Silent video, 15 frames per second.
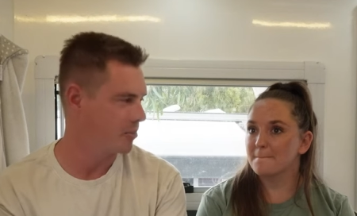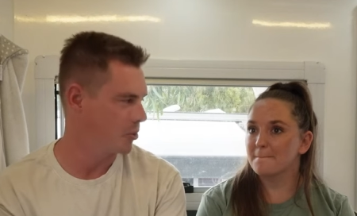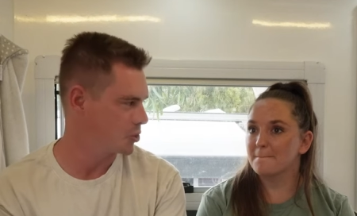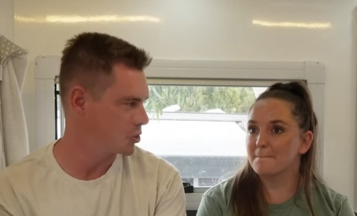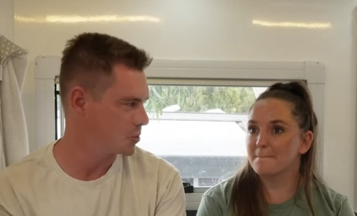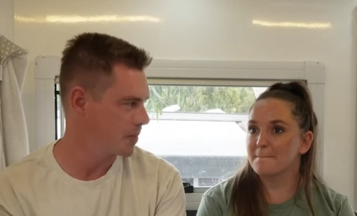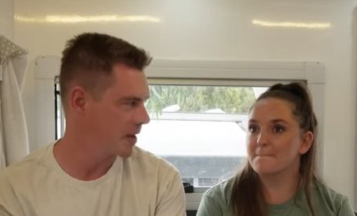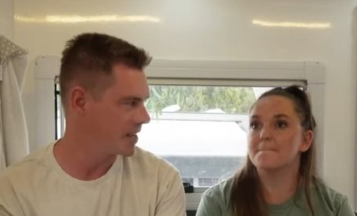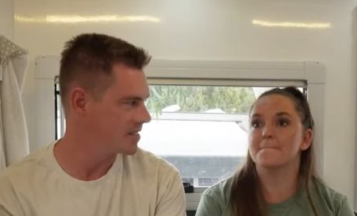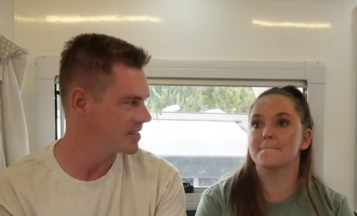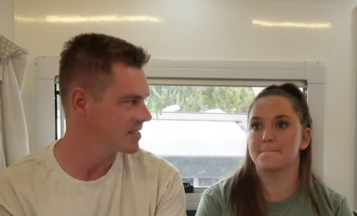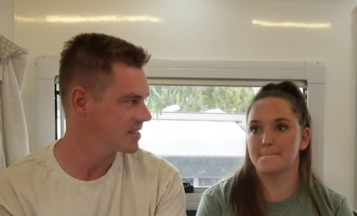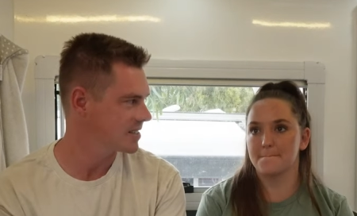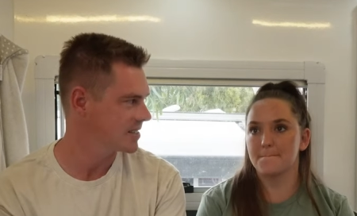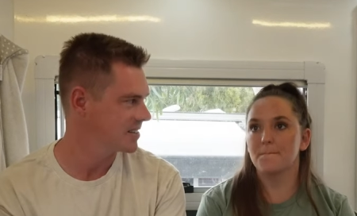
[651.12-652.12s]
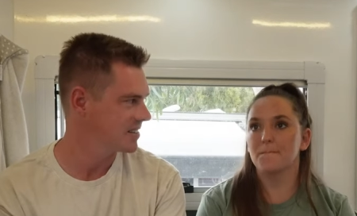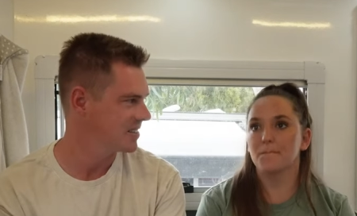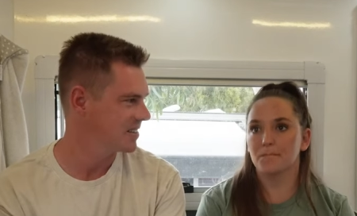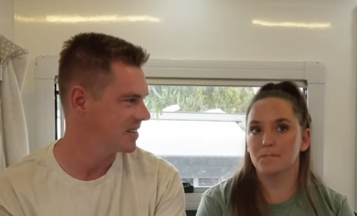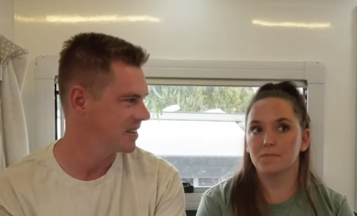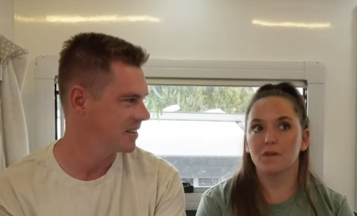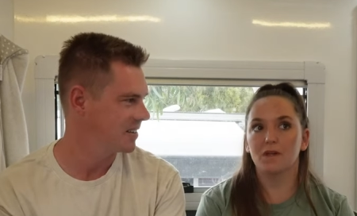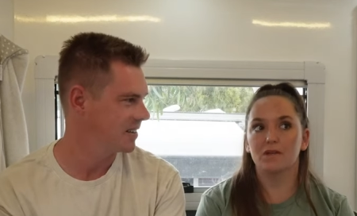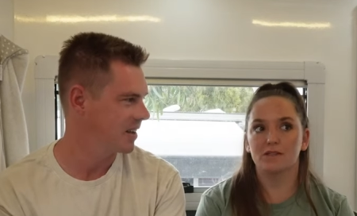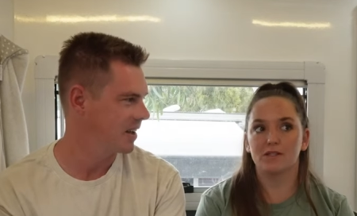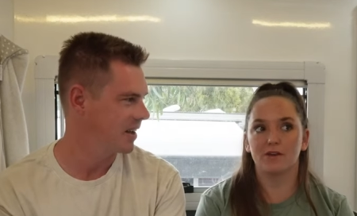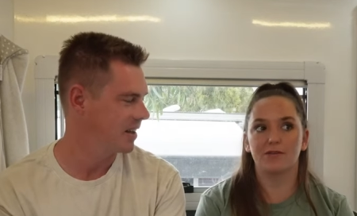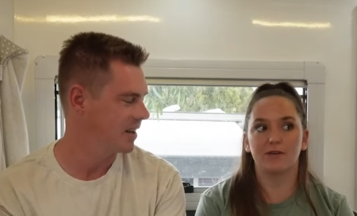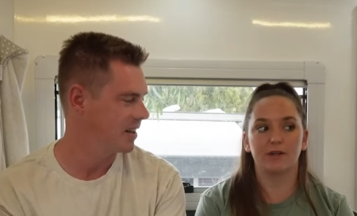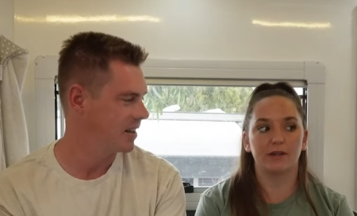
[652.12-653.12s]
Speaker 1: more space.
Speaker 2: Mm,
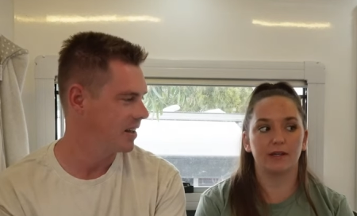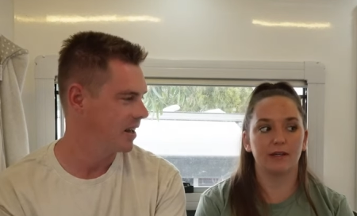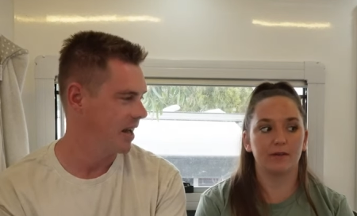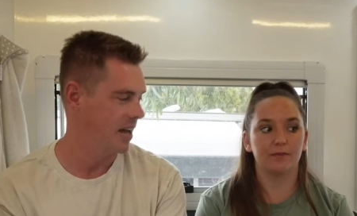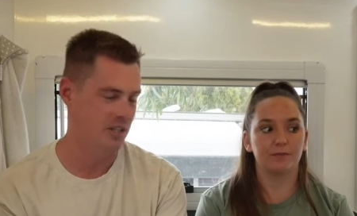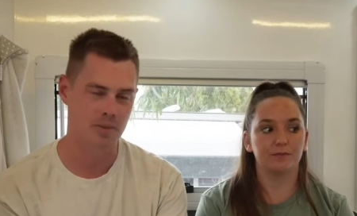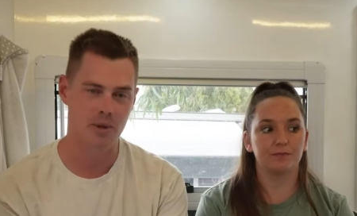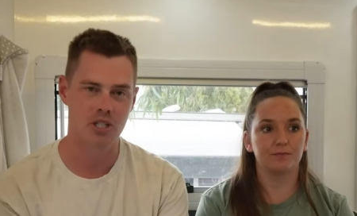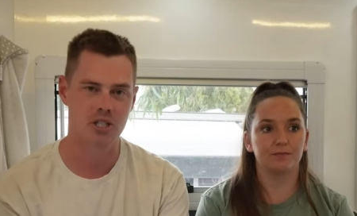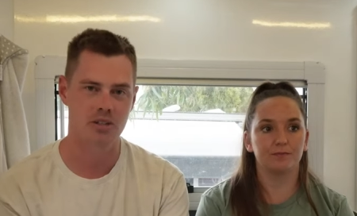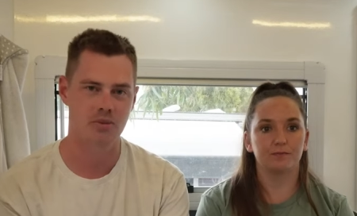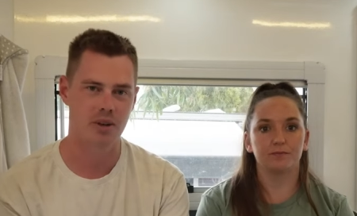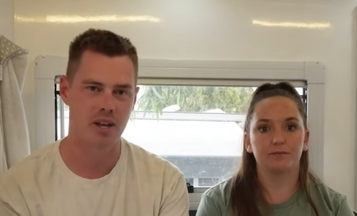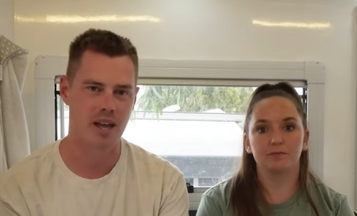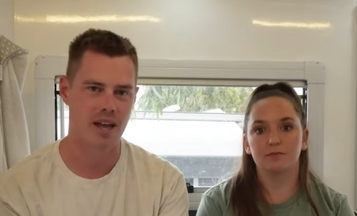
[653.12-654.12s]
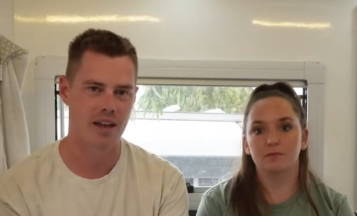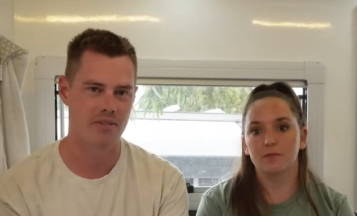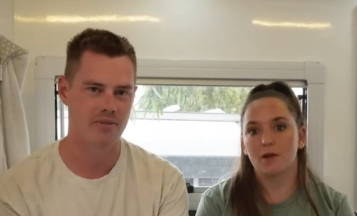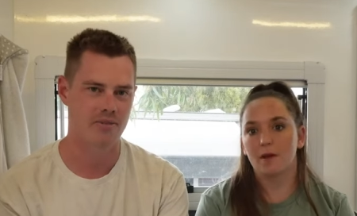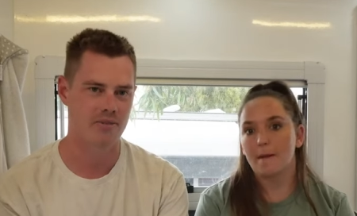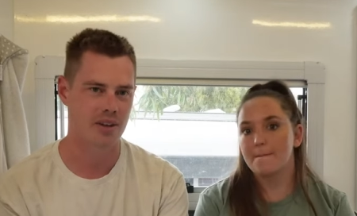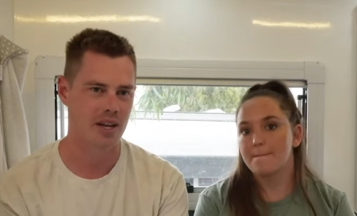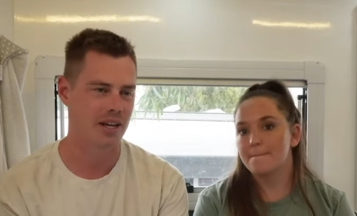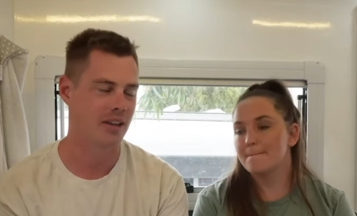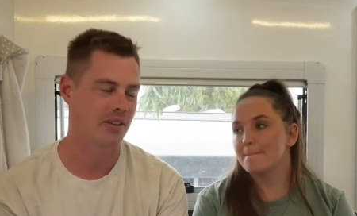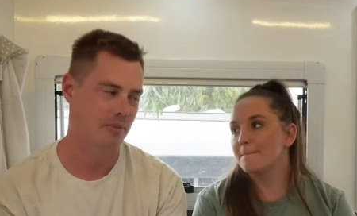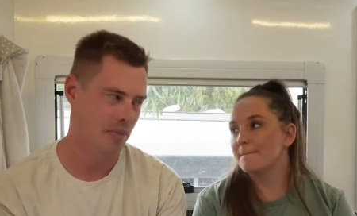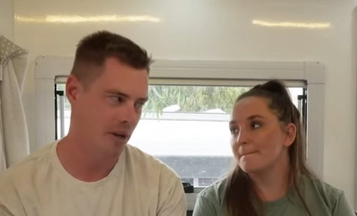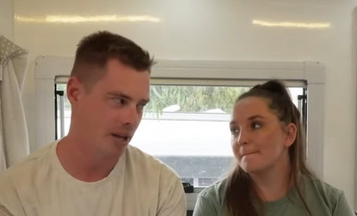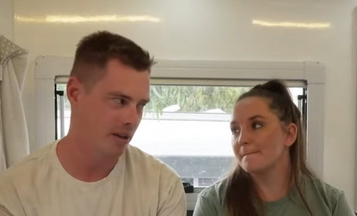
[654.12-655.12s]
definitely.
Speaker 1: Especially if we have
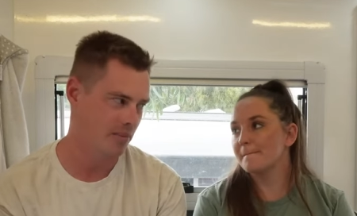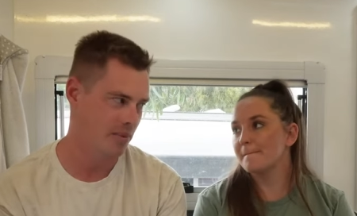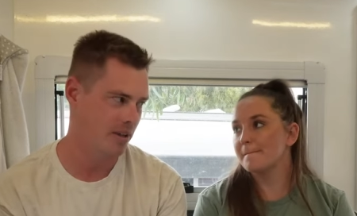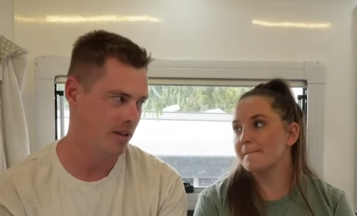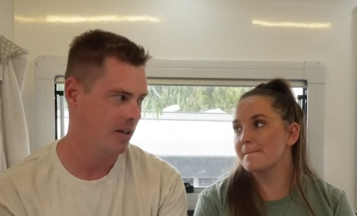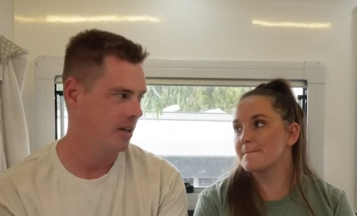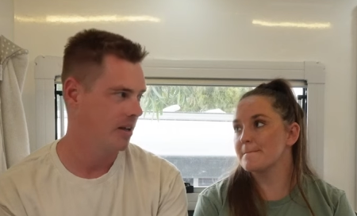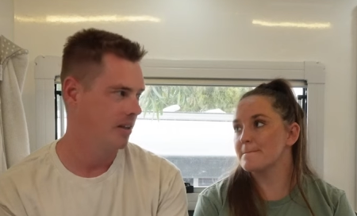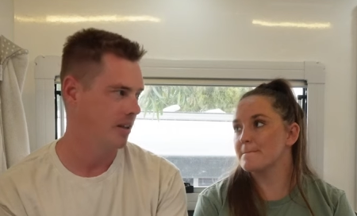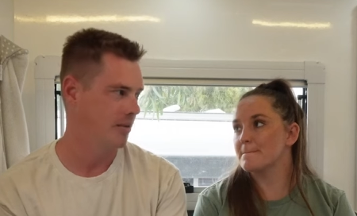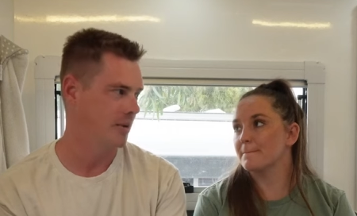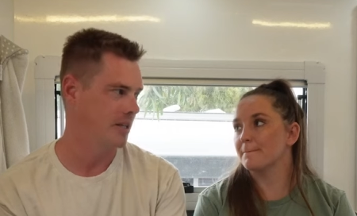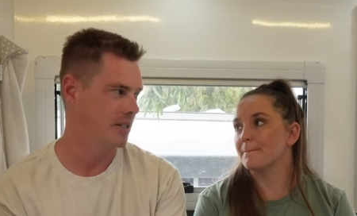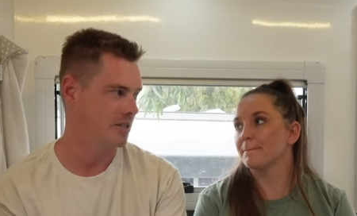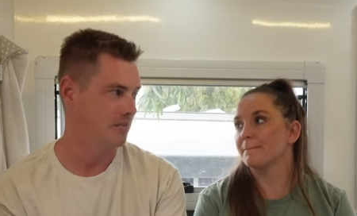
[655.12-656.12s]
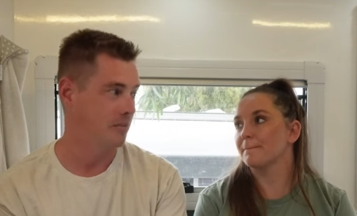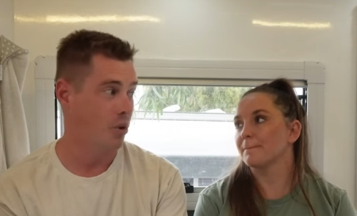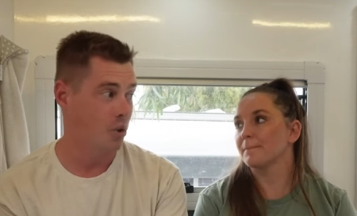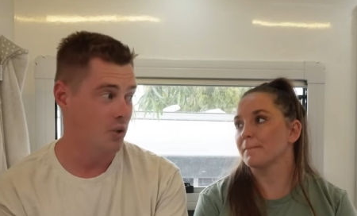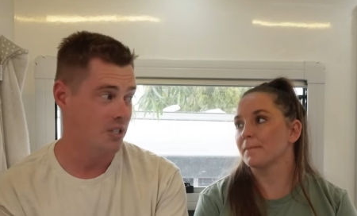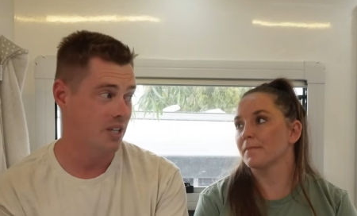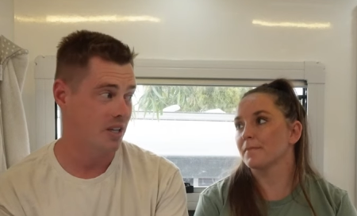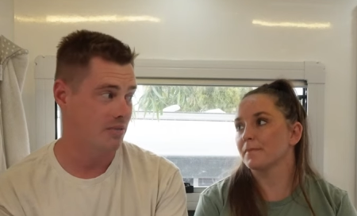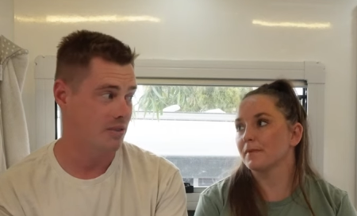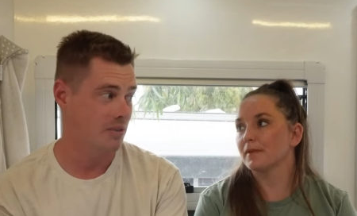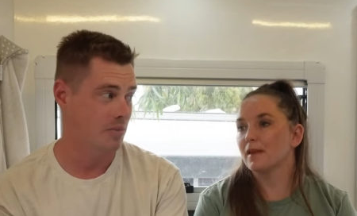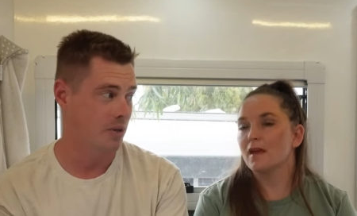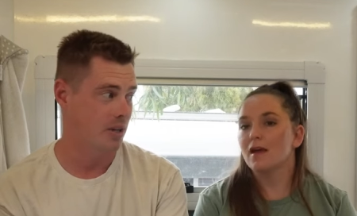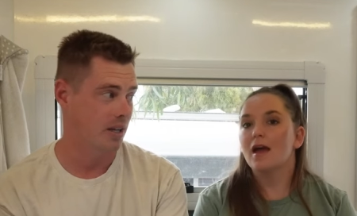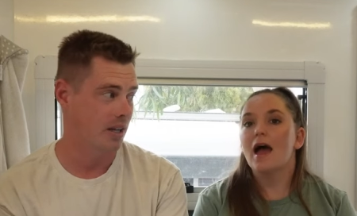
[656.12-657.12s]
another bub, that means more stuff to
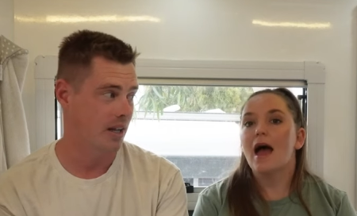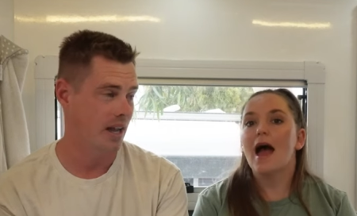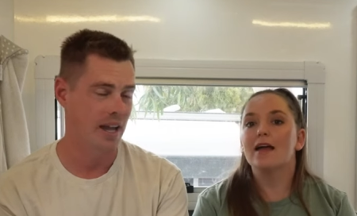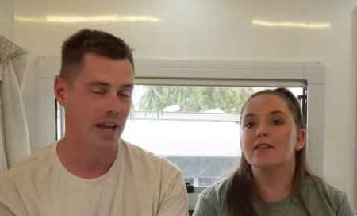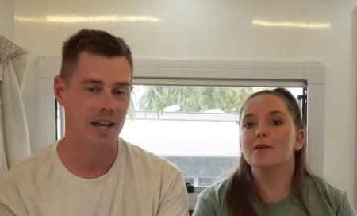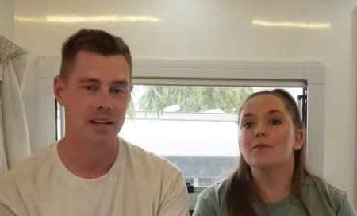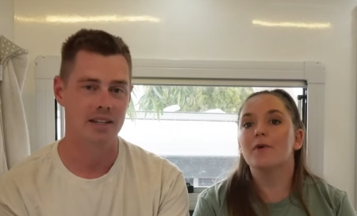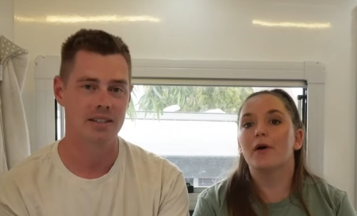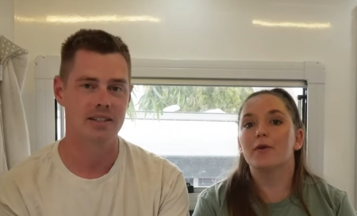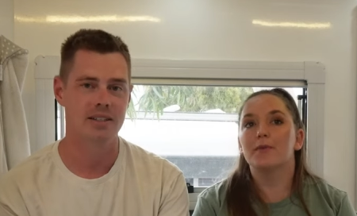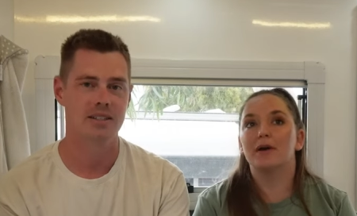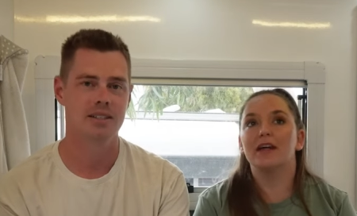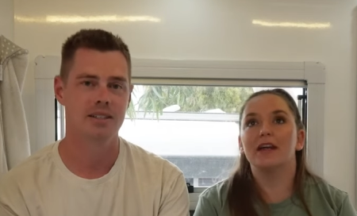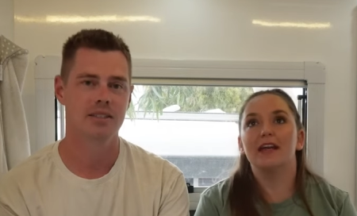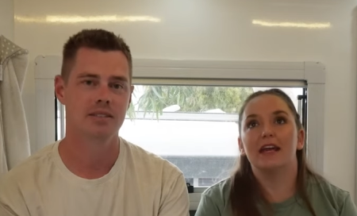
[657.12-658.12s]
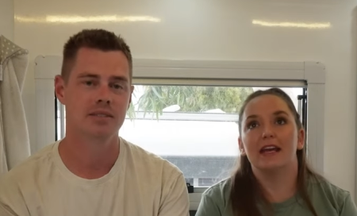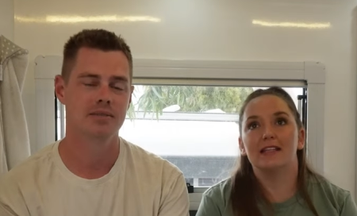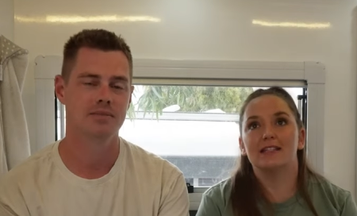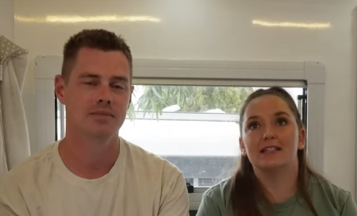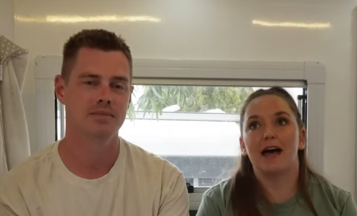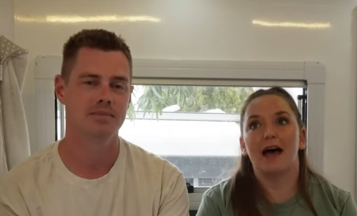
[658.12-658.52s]
bring. At the moment,
Speaker 2: it's